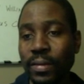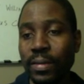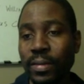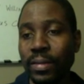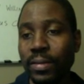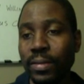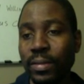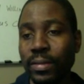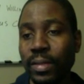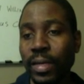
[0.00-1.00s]
Go to the
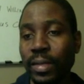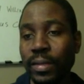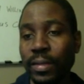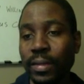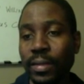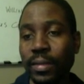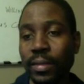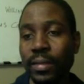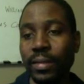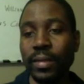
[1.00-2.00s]
slide.
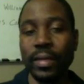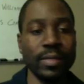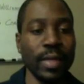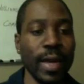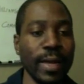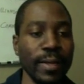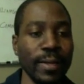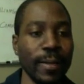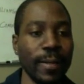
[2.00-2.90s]
Next slide.